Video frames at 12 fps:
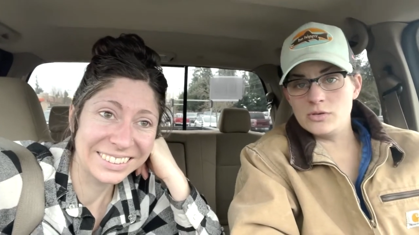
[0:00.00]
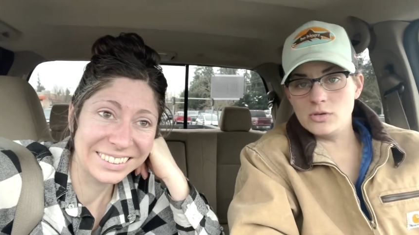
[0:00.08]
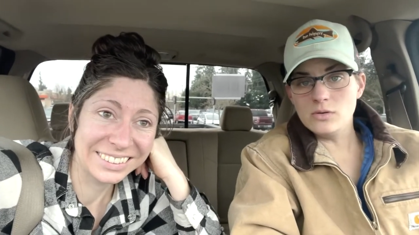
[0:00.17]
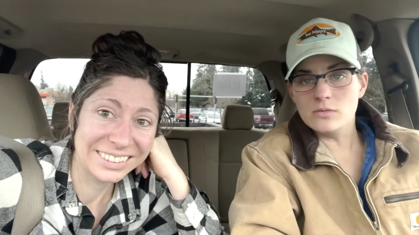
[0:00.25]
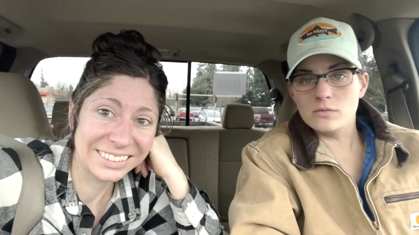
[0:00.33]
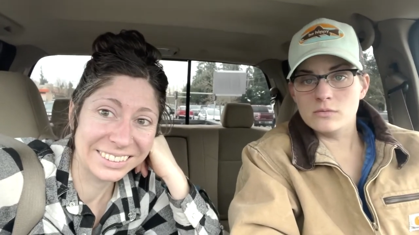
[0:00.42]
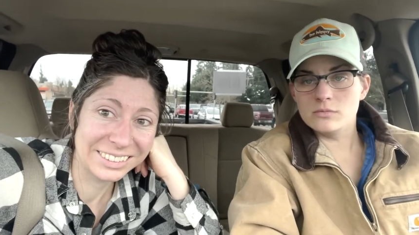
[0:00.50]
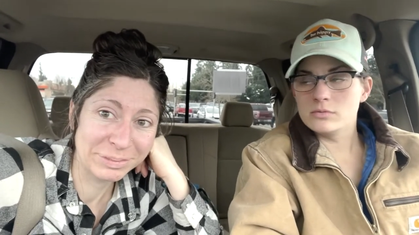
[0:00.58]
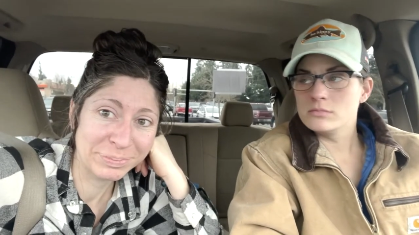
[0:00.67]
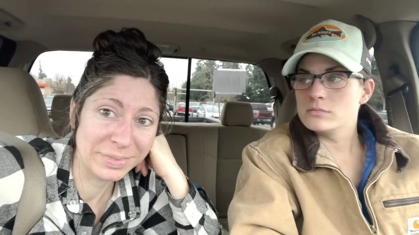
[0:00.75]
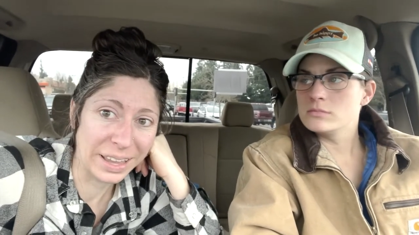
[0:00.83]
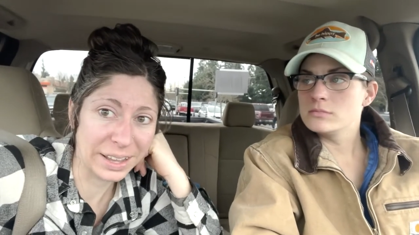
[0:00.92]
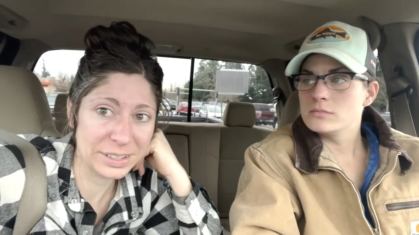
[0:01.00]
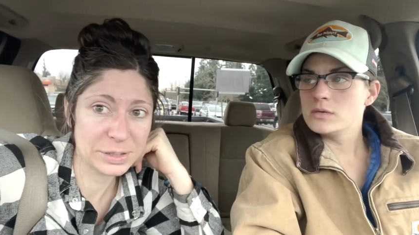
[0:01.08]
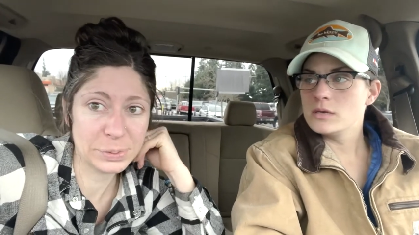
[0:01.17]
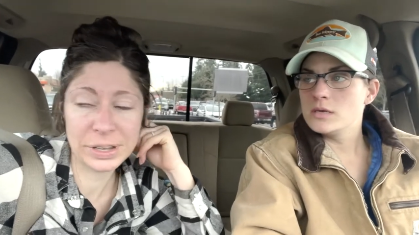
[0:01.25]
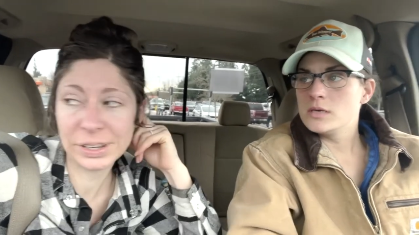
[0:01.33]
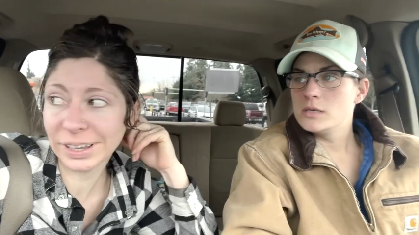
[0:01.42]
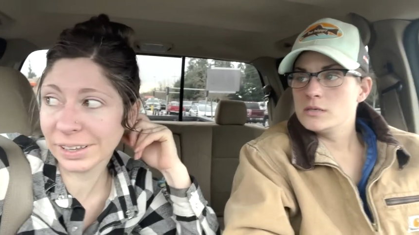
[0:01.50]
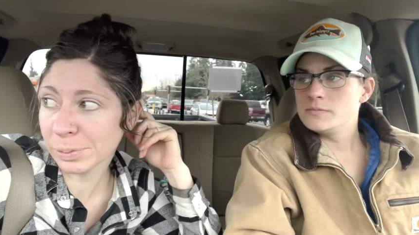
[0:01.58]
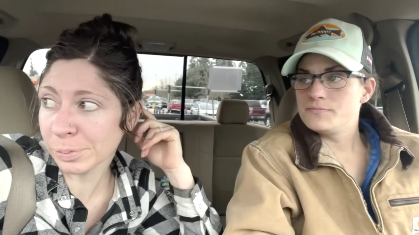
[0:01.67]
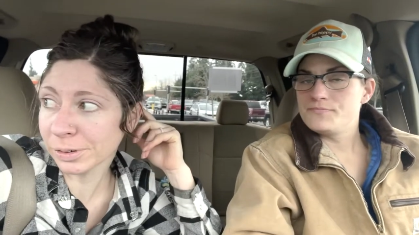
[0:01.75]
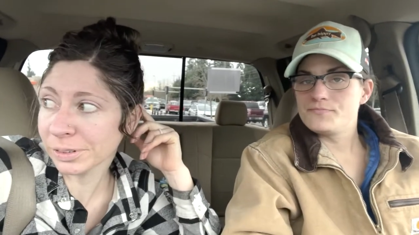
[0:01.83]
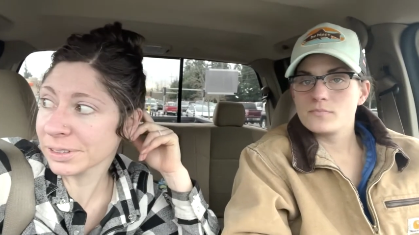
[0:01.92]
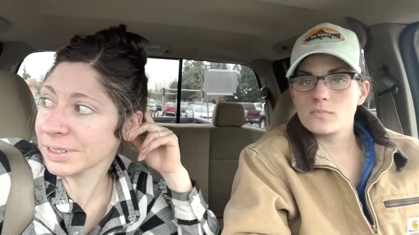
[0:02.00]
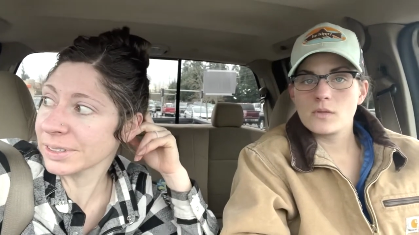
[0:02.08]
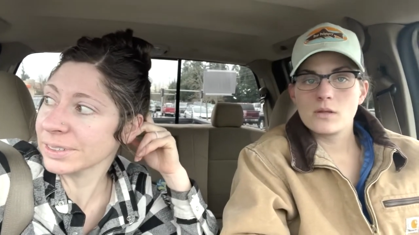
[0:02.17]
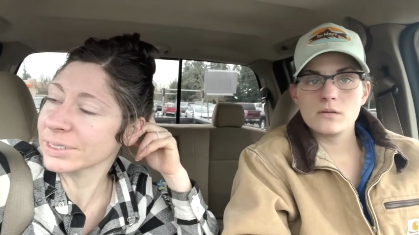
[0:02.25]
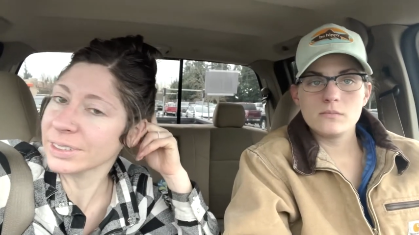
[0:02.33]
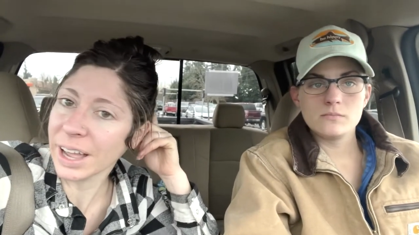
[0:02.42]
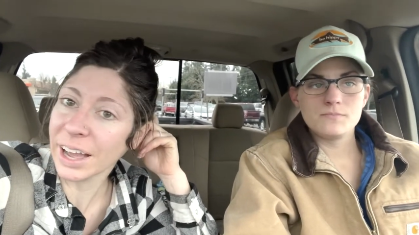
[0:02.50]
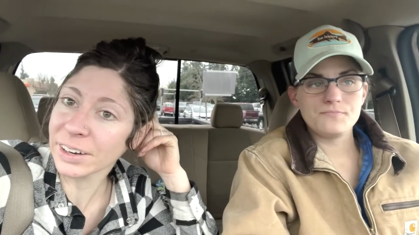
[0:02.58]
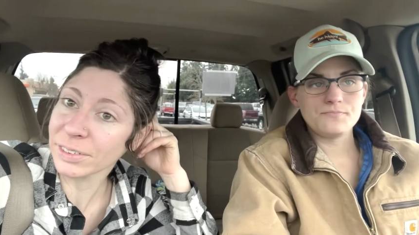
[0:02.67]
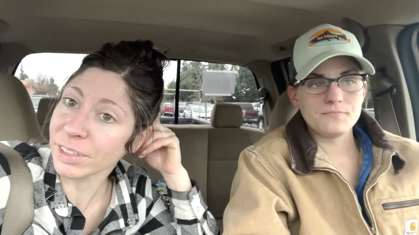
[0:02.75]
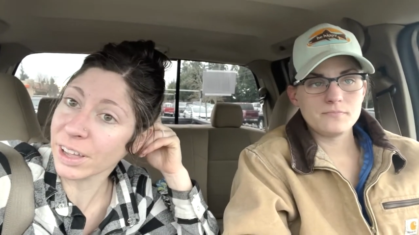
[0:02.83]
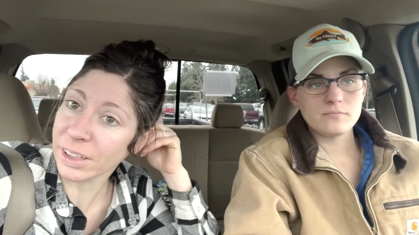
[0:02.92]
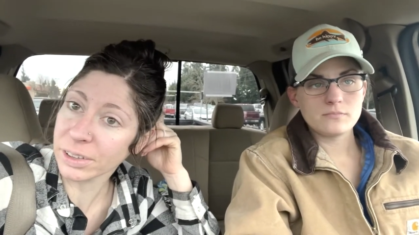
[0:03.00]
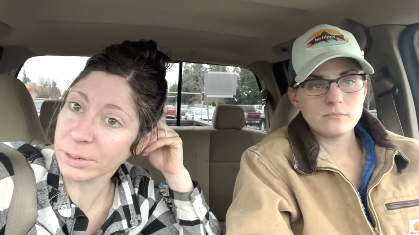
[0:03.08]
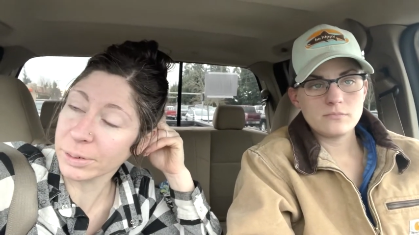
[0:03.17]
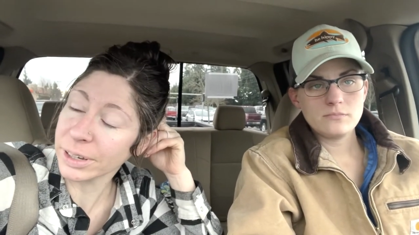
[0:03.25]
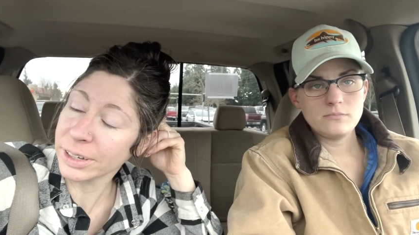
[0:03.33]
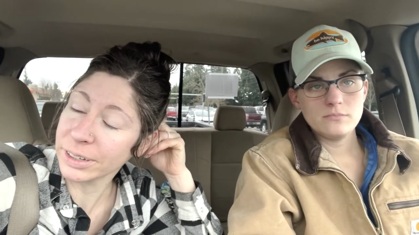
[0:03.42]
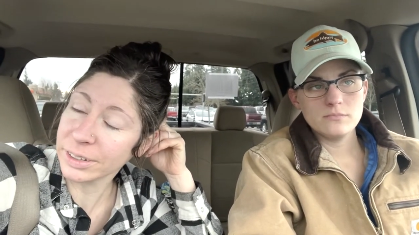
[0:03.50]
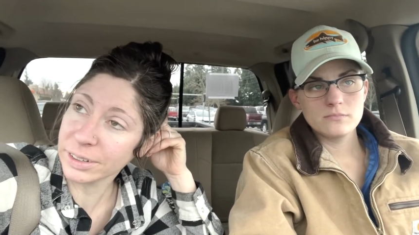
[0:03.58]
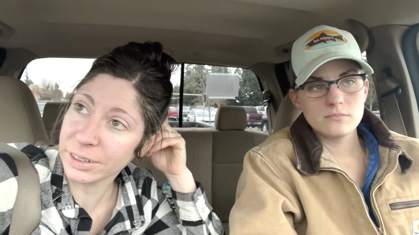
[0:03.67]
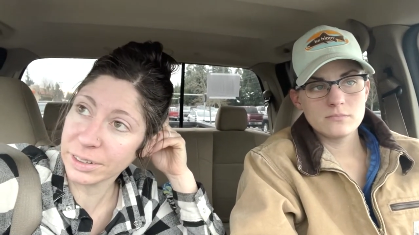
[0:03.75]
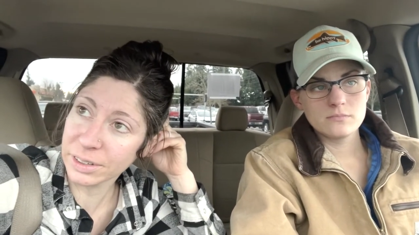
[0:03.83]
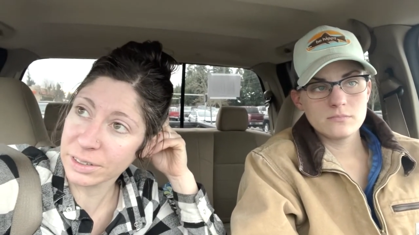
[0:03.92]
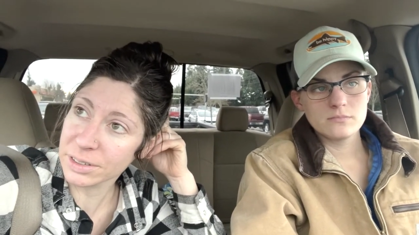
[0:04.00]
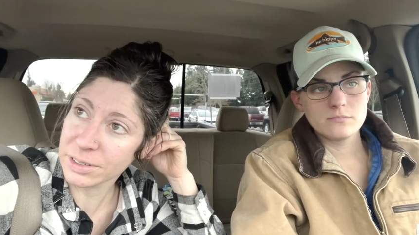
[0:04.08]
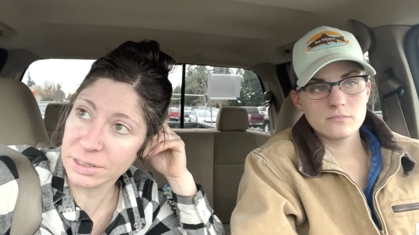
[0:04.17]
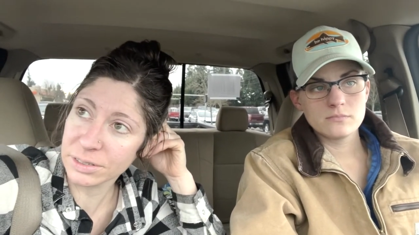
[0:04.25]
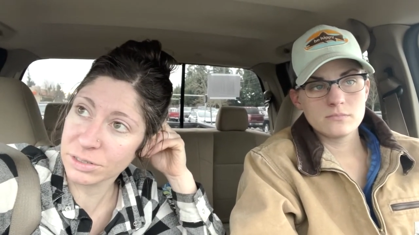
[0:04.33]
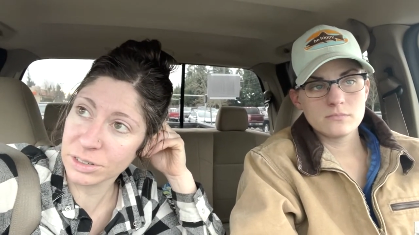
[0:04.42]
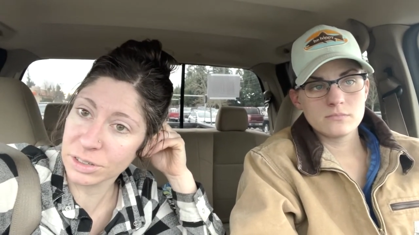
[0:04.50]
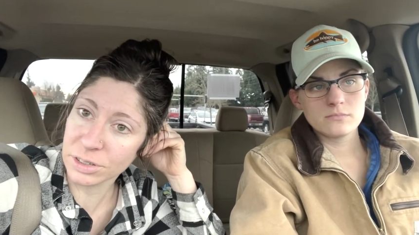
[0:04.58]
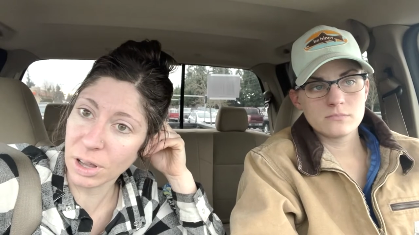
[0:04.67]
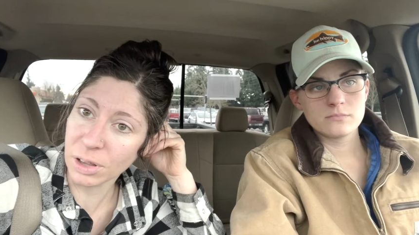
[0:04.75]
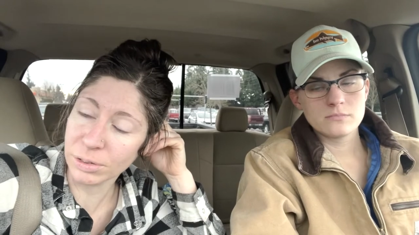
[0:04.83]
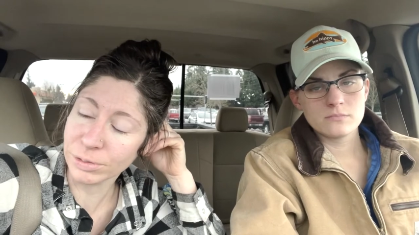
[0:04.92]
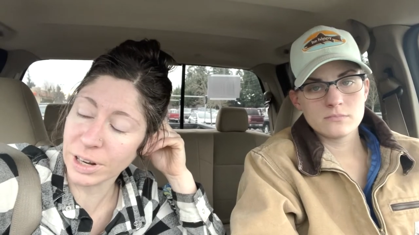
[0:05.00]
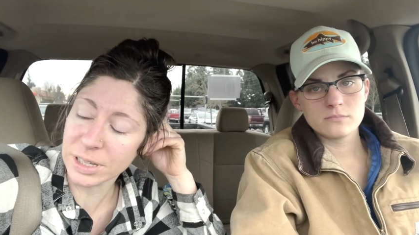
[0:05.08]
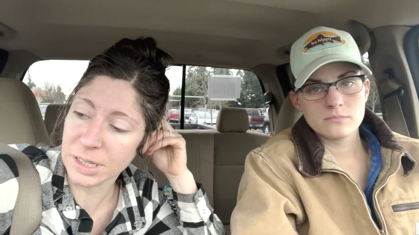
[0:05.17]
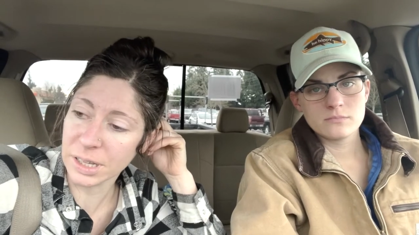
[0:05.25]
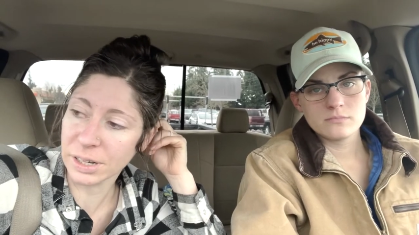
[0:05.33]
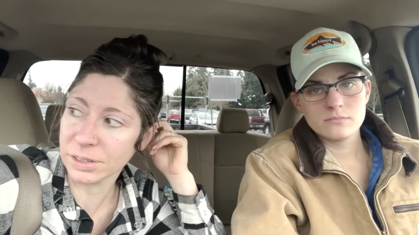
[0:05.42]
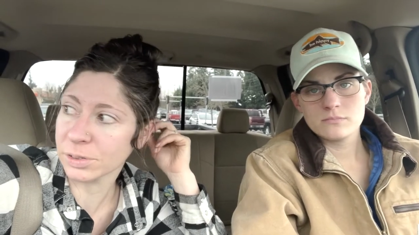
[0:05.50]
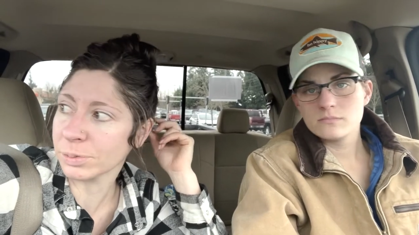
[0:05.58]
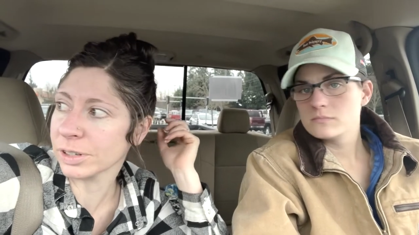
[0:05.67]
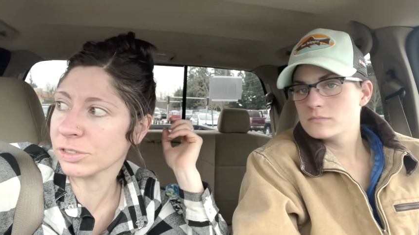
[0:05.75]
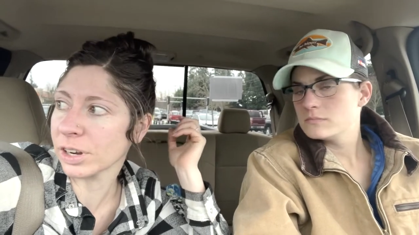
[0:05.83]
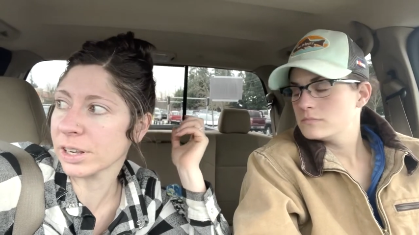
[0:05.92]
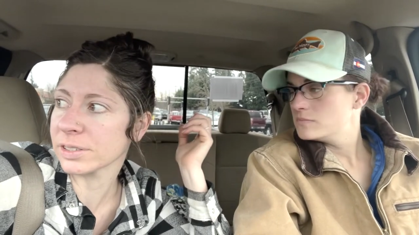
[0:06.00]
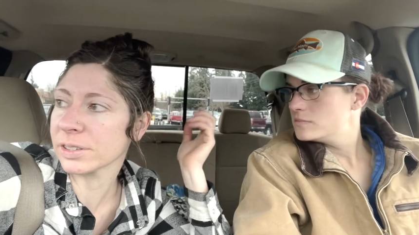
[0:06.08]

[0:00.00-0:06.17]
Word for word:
Speaker 1: do. Yeah, so we couldn't get the bolts out of the other one. It's just all rusted into one giant